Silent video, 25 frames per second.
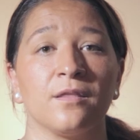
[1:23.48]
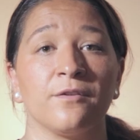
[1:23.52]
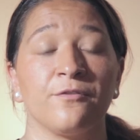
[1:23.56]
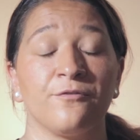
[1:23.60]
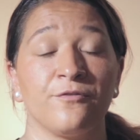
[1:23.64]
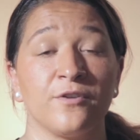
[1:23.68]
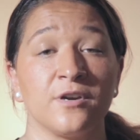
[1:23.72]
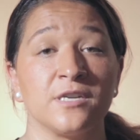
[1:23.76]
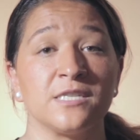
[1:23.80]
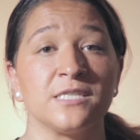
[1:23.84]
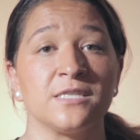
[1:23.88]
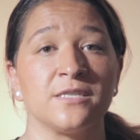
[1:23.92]

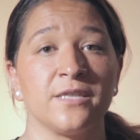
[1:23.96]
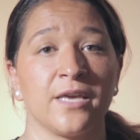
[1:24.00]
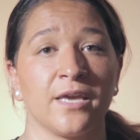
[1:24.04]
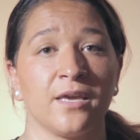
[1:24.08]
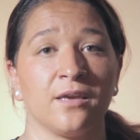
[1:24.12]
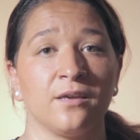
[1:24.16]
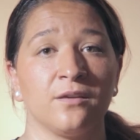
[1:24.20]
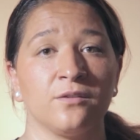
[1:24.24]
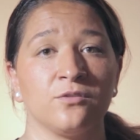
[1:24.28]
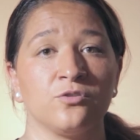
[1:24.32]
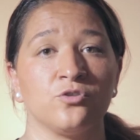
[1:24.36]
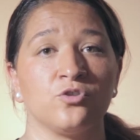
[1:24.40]
first
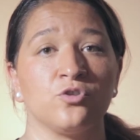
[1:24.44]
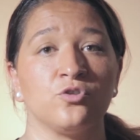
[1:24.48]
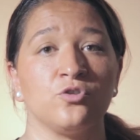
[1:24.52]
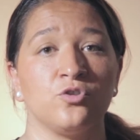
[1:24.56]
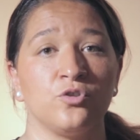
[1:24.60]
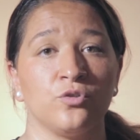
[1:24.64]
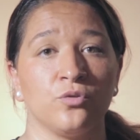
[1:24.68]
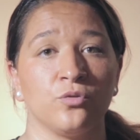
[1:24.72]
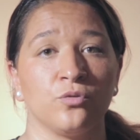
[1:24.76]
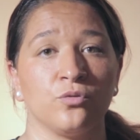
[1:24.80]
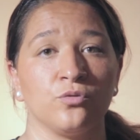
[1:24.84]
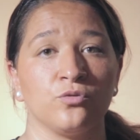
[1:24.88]
thing to
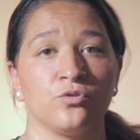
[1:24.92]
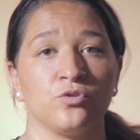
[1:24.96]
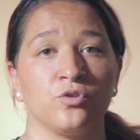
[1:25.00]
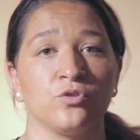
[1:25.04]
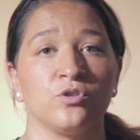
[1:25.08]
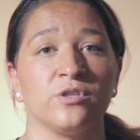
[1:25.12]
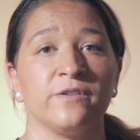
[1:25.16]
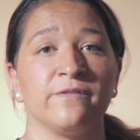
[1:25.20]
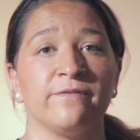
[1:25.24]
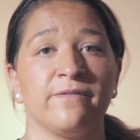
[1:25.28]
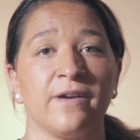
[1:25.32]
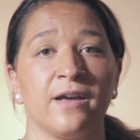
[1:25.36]
do to
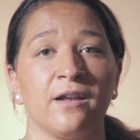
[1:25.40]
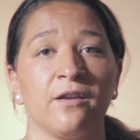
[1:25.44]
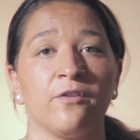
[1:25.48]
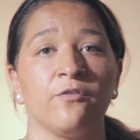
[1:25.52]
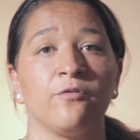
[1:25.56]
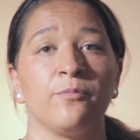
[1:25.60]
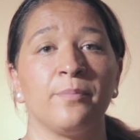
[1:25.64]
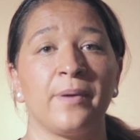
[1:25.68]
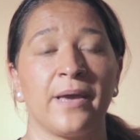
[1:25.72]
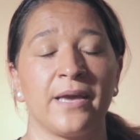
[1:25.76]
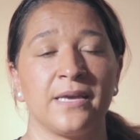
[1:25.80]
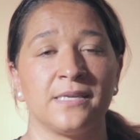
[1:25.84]

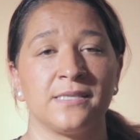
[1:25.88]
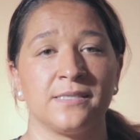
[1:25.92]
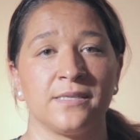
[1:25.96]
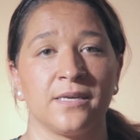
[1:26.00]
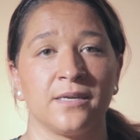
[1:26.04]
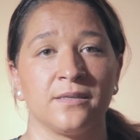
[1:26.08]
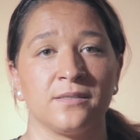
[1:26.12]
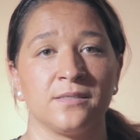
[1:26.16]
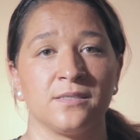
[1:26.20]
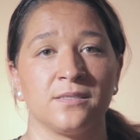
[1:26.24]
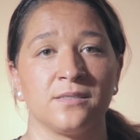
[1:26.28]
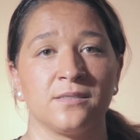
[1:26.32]
develop
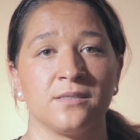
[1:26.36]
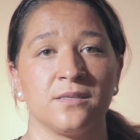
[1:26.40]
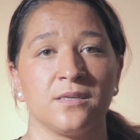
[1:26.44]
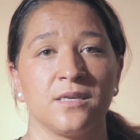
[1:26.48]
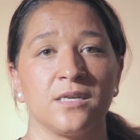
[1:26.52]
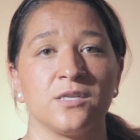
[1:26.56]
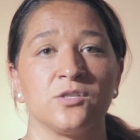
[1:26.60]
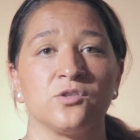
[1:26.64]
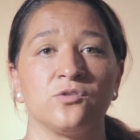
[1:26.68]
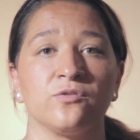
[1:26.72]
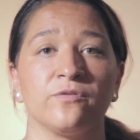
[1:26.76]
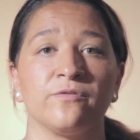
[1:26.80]
patience
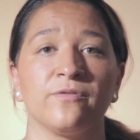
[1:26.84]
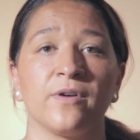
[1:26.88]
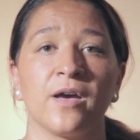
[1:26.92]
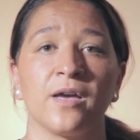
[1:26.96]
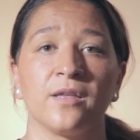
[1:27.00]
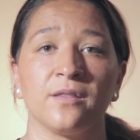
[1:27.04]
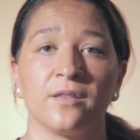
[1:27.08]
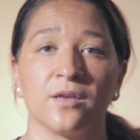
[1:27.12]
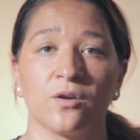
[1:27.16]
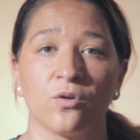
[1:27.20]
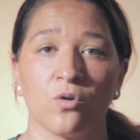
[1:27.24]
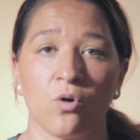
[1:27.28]
is to
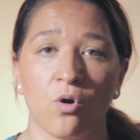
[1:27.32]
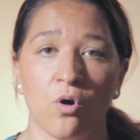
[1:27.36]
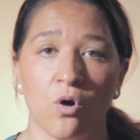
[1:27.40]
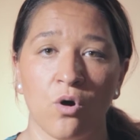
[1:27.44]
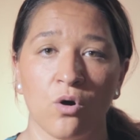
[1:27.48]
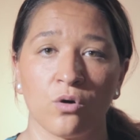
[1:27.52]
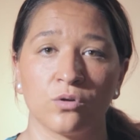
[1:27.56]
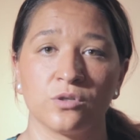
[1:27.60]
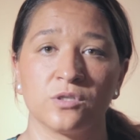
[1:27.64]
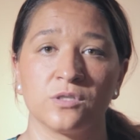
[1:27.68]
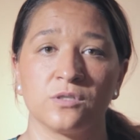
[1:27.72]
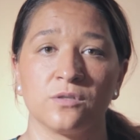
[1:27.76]
find the
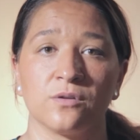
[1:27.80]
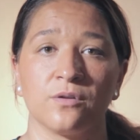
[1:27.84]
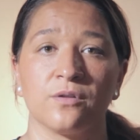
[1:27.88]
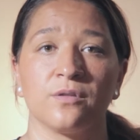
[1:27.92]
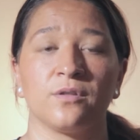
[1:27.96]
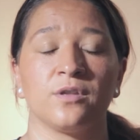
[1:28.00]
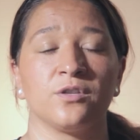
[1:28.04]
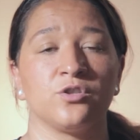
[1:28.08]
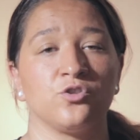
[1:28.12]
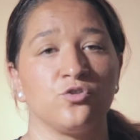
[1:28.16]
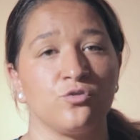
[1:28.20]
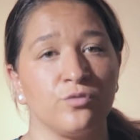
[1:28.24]
cause,
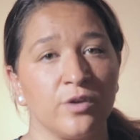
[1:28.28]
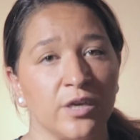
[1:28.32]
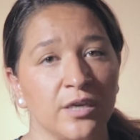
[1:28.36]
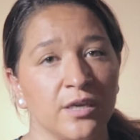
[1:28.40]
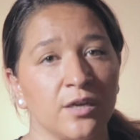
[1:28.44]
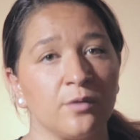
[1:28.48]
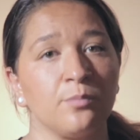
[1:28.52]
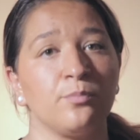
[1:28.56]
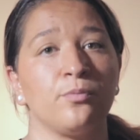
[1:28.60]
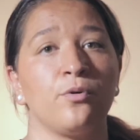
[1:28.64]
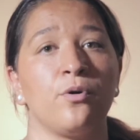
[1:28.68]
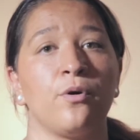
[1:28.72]
the
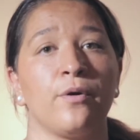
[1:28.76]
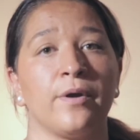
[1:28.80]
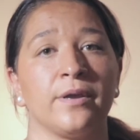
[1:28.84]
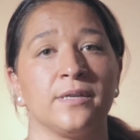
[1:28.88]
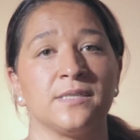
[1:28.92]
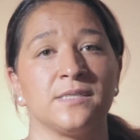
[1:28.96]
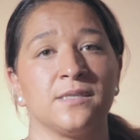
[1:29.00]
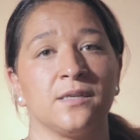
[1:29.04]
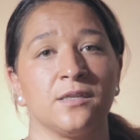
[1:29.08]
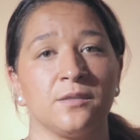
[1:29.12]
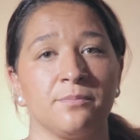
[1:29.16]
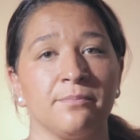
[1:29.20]
trigger points
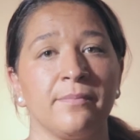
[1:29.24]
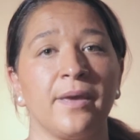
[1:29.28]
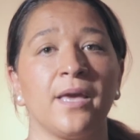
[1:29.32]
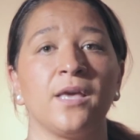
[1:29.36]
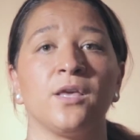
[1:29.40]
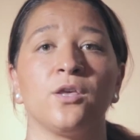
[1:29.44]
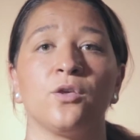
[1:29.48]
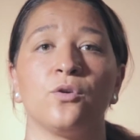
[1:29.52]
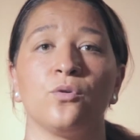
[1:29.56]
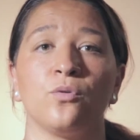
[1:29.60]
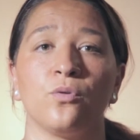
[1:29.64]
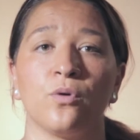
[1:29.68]
that
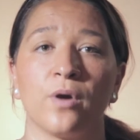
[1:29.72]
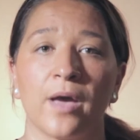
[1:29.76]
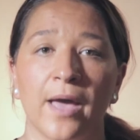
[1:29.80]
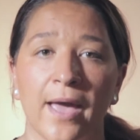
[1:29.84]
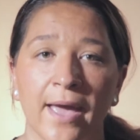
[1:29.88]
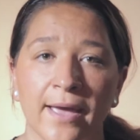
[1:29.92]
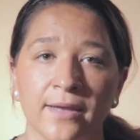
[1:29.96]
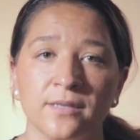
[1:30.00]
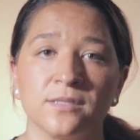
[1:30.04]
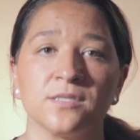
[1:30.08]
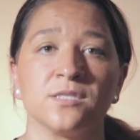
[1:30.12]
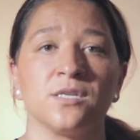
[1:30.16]
make you
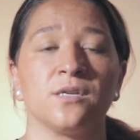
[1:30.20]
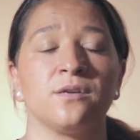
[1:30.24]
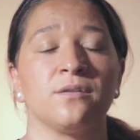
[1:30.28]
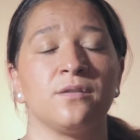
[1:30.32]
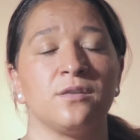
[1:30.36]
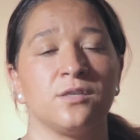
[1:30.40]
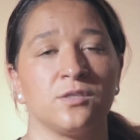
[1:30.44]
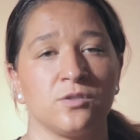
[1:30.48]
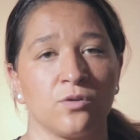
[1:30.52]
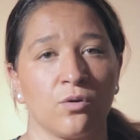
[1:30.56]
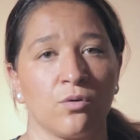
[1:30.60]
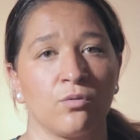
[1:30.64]
enter the
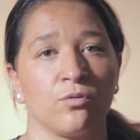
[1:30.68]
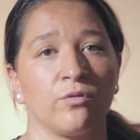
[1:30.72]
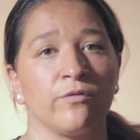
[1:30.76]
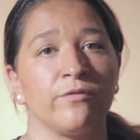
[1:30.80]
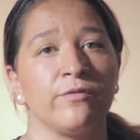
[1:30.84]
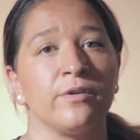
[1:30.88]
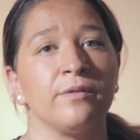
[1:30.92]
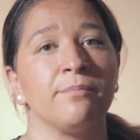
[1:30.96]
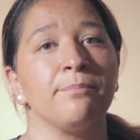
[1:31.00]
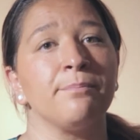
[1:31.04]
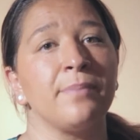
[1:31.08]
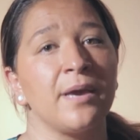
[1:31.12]
zone of
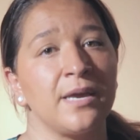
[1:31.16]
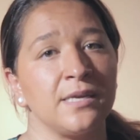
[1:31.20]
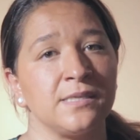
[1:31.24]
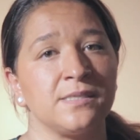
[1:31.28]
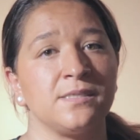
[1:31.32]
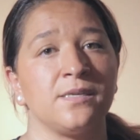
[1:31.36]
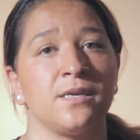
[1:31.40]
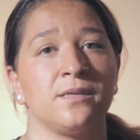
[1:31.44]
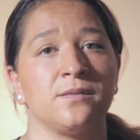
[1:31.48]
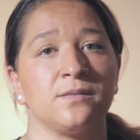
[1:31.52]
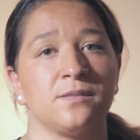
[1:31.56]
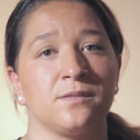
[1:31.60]

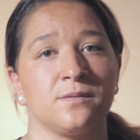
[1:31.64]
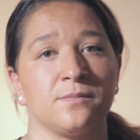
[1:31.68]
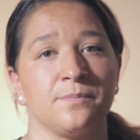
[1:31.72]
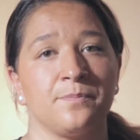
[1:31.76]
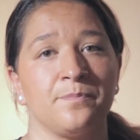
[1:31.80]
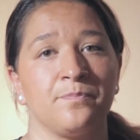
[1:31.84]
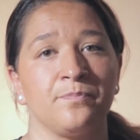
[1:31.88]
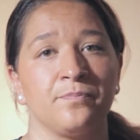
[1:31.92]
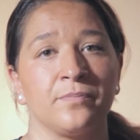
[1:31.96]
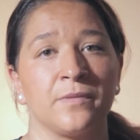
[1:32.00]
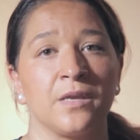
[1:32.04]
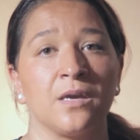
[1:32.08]
impatience.
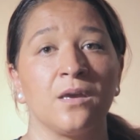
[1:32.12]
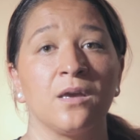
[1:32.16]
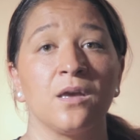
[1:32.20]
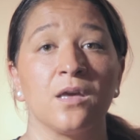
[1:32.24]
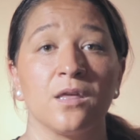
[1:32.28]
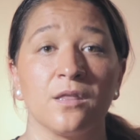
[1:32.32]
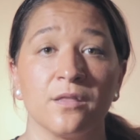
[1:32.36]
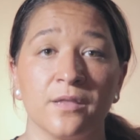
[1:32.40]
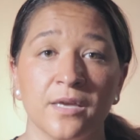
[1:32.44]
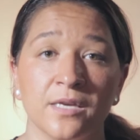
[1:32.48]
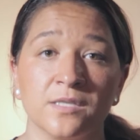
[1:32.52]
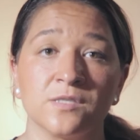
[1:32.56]

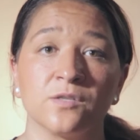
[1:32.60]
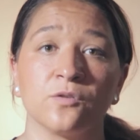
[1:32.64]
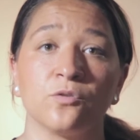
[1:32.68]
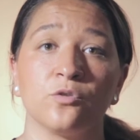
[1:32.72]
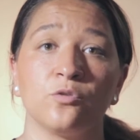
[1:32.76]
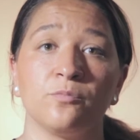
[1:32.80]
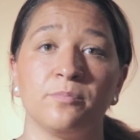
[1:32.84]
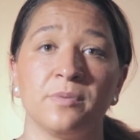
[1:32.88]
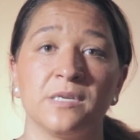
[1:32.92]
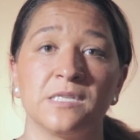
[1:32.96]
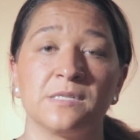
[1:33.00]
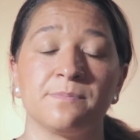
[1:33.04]
These
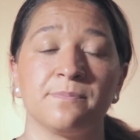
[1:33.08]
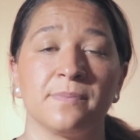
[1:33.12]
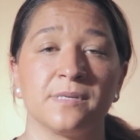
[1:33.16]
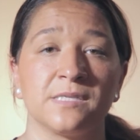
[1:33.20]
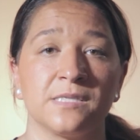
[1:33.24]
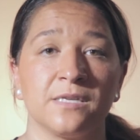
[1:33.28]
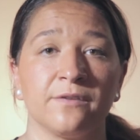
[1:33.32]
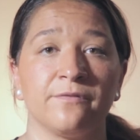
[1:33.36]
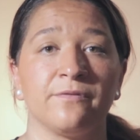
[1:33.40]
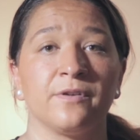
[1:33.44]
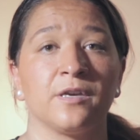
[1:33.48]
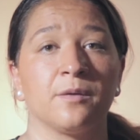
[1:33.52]
could be
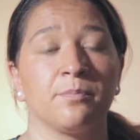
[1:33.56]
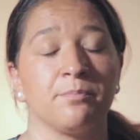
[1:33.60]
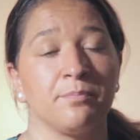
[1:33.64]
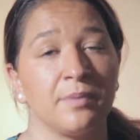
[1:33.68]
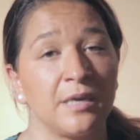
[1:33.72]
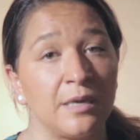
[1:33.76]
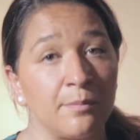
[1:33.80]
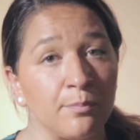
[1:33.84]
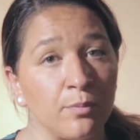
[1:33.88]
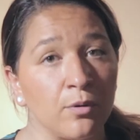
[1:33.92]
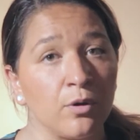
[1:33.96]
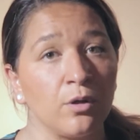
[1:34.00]
specific
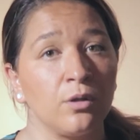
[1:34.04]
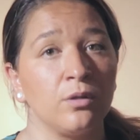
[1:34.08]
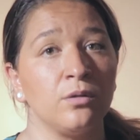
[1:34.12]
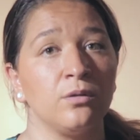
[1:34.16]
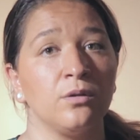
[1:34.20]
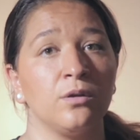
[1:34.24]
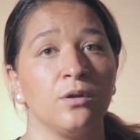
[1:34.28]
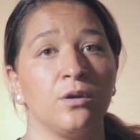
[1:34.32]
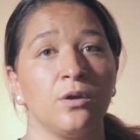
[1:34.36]
people,